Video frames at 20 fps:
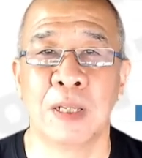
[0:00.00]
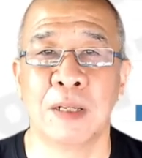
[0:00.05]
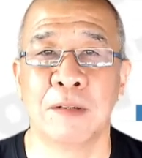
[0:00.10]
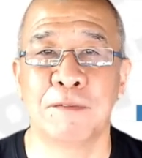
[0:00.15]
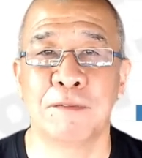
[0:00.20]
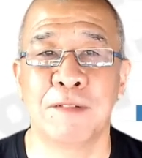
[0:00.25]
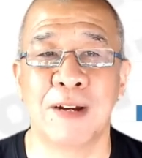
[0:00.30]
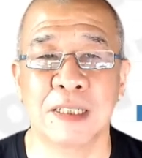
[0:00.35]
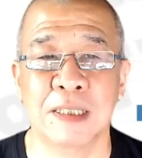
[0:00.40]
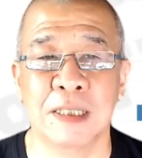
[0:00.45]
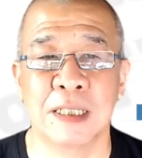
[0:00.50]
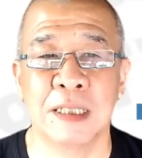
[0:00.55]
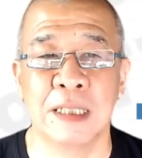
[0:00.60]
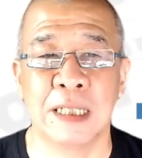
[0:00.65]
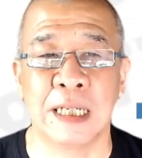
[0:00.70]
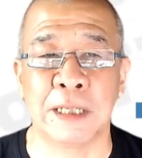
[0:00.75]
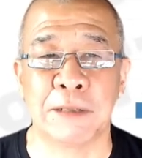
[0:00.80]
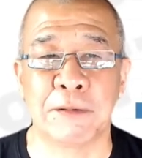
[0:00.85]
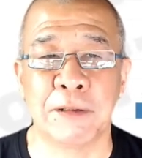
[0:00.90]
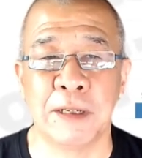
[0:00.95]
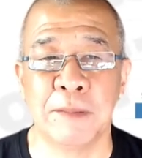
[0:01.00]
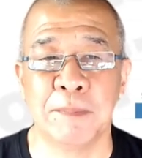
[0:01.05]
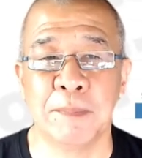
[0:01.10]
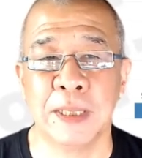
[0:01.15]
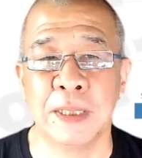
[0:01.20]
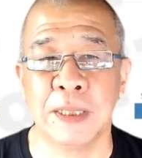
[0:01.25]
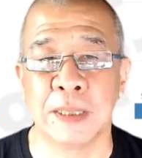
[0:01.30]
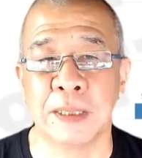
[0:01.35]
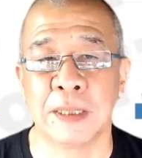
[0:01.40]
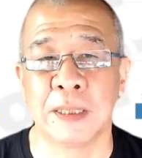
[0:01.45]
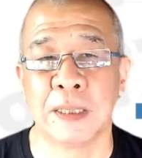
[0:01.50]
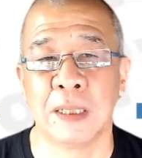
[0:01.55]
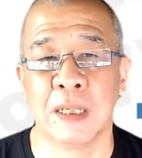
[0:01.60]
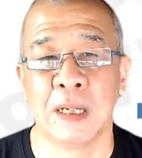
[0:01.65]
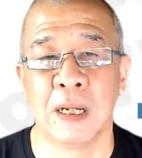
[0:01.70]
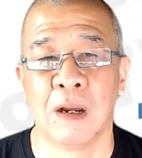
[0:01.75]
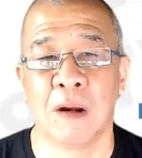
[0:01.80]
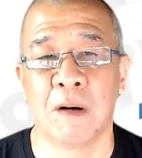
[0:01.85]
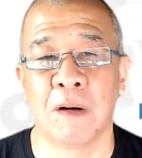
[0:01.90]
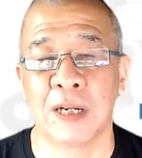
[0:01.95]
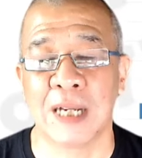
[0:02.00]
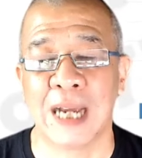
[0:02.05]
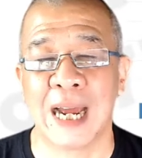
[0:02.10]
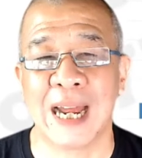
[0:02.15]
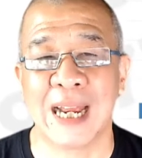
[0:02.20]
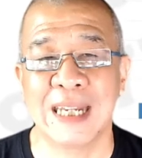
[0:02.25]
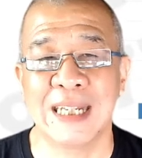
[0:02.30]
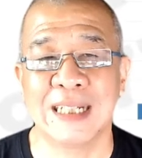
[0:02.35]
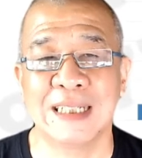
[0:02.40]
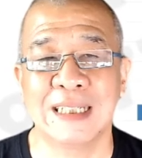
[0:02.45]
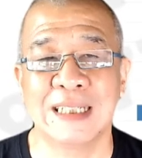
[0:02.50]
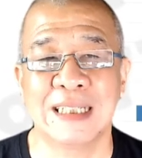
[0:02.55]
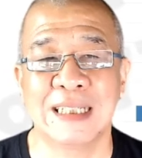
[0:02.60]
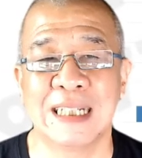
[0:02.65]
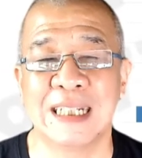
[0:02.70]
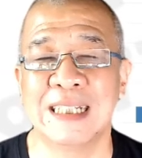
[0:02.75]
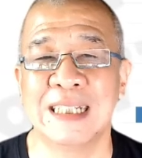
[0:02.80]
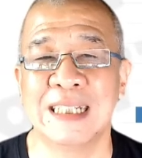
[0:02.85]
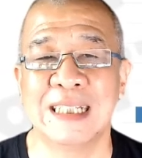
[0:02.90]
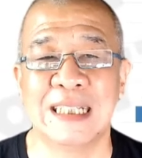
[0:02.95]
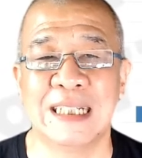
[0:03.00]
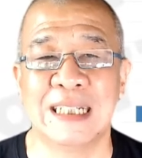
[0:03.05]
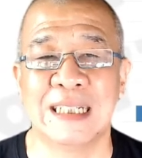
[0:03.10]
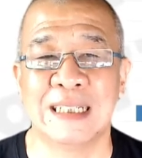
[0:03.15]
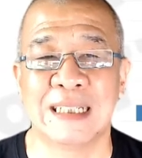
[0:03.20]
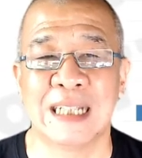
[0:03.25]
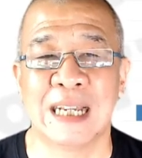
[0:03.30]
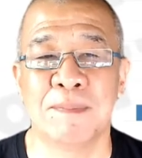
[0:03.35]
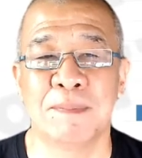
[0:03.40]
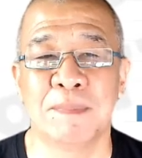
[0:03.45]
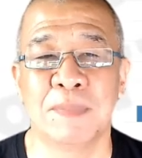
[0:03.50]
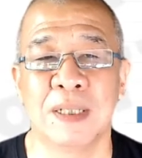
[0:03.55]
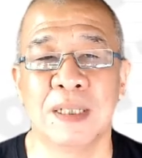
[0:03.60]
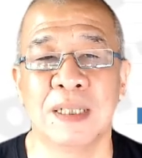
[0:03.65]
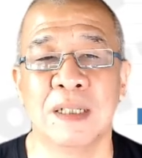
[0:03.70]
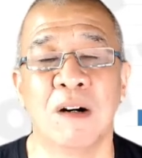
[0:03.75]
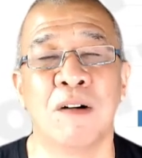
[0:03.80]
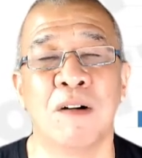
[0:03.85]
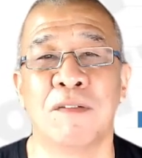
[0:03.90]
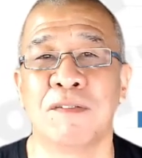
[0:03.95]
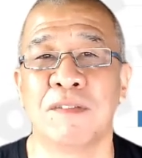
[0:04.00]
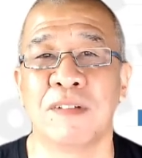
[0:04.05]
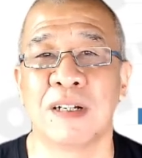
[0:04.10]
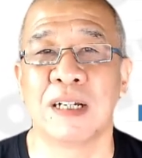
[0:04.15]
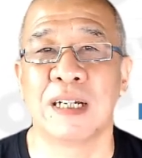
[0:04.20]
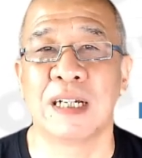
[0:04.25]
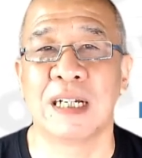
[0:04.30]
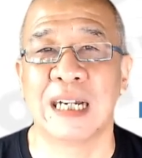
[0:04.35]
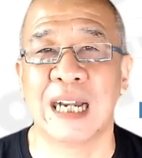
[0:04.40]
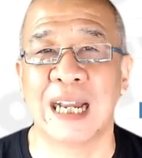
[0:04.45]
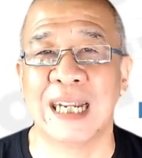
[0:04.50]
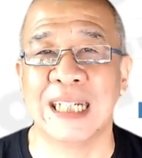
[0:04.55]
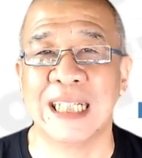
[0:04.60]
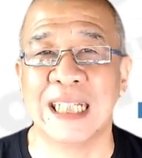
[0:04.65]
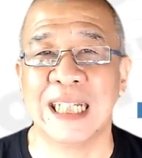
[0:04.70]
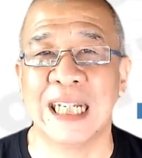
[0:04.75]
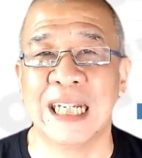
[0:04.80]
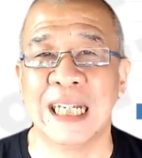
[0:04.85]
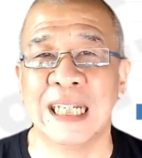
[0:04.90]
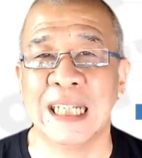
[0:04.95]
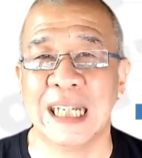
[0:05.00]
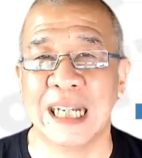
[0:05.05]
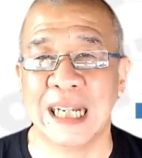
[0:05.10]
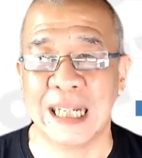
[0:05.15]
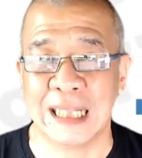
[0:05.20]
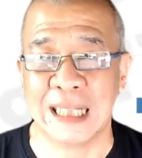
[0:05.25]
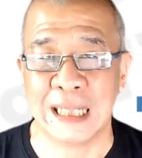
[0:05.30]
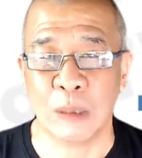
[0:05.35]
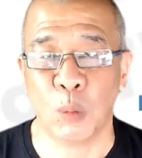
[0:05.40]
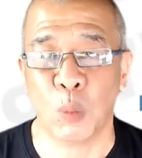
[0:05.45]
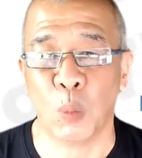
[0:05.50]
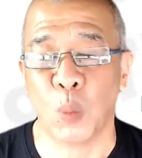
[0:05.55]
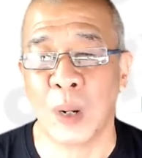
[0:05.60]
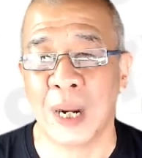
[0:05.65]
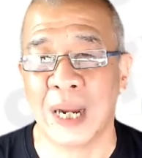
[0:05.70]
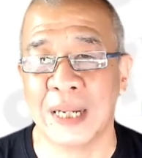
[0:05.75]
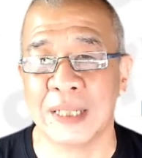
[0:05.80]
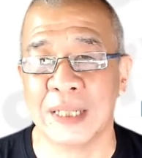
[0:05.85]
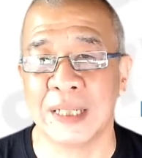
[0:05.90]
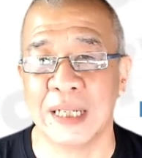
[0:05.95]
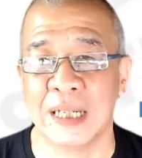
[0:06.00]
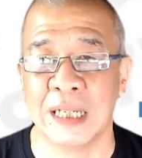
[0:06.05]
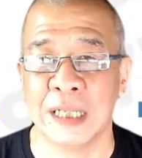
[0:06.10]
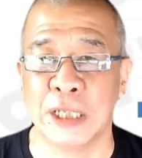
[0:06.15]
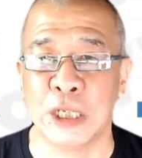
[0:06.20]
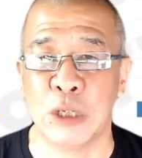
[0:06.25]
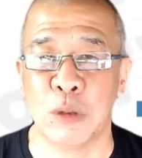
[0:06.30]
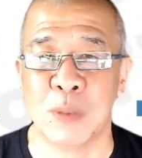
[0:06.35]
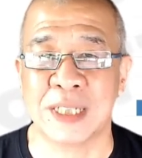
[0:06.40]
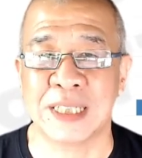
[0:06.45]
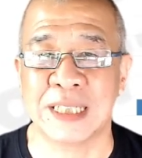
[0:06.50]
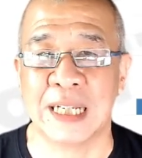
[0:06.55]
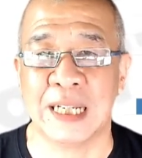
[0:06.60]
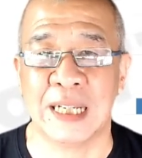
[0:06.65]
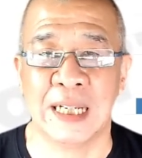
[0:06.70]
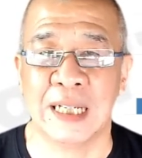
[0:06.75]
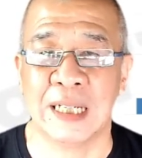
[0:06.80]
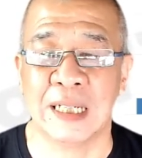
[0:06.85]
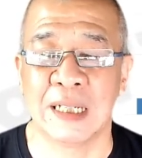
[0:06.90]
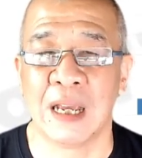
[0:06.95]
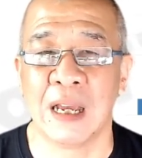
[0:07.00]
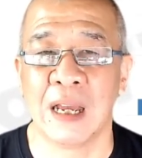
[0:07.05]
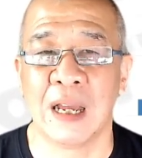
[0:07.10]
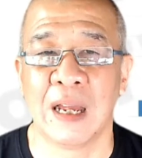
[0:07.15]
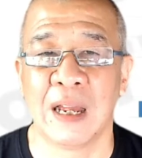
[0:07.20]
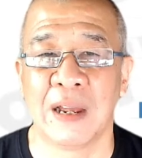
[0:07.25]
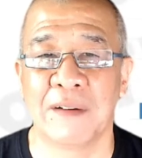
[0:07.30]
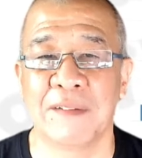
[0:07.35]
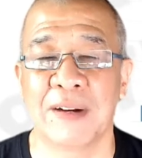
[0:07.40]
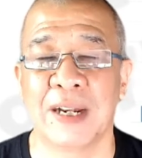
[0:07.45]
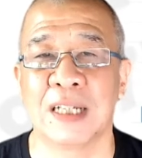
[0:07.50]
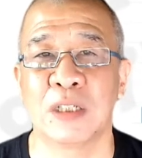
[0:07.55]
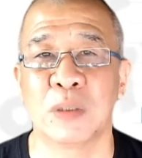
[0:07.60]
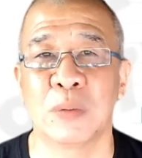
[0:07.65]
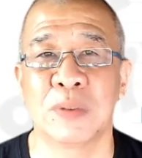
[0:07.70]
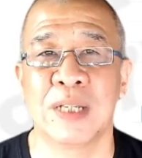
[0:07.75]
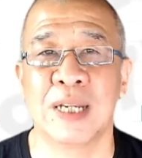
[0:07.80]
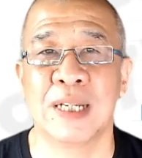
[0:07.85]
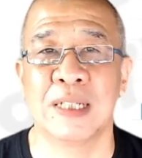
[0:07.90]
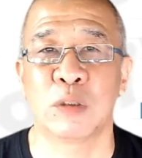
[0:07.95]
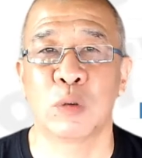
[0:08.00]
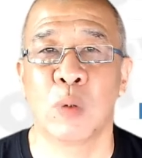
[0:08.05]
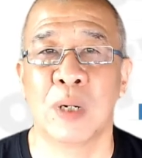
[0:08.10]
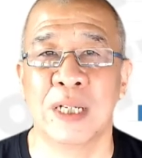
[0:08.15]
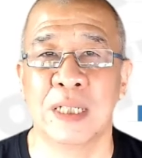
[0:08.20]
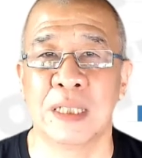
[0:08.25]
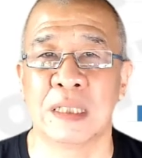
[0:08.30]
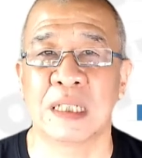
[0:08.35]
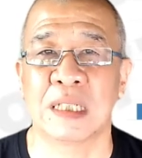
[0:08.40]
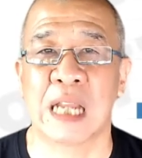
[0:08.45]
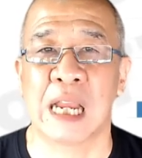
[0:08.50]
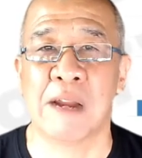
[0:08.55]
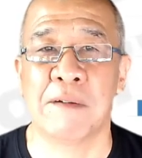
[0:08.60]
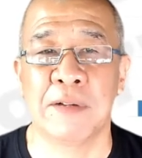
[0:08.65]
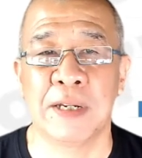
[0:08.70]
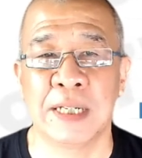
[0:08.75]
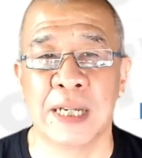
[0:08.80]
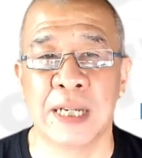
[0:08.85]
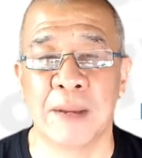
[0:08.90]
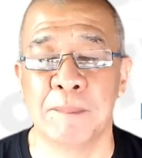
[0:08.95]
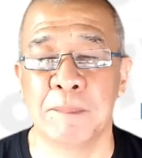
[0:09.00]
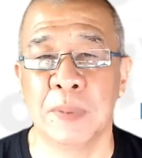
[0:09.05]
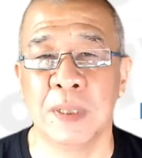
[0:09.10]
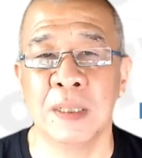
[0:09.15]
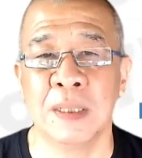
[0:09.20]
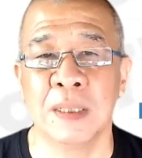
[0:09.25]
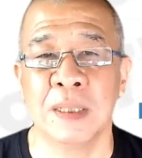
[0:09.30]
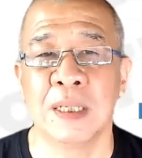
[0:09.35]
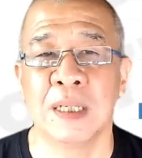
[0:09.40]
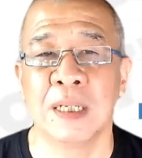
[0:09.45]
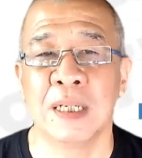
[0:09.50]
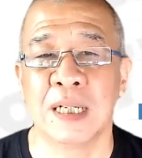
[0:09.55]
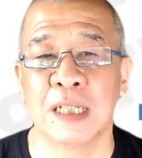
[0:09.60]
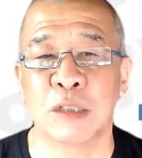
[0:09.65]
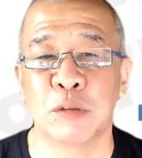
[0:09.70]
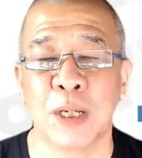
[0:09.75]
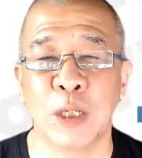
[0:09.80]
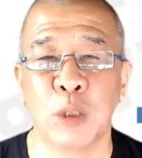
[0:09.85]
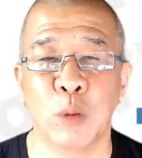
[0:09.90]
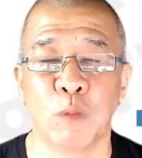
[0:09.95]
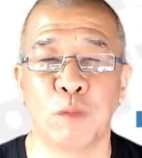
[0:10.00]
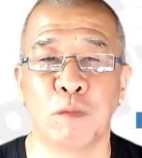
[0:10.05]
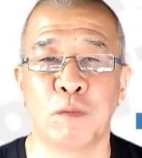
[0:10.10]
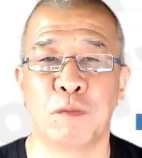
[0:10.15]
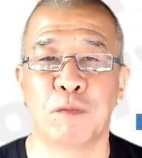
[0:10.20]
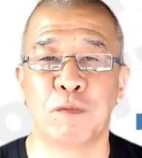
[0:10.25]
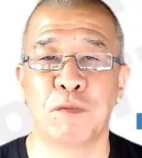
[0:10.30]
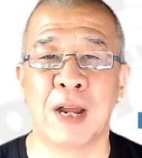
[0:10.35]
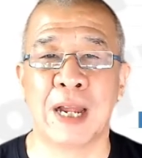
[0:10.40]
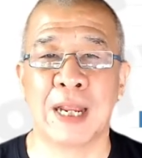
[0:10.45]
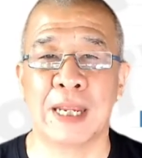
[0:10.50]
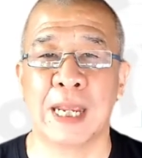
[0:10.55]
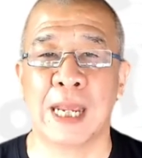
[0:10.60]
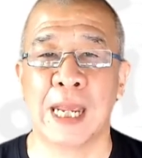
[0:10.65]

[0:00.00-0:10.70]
faster increment or the highest since December of 1981 in USA, right? So that is quite a scary number. That's why to fight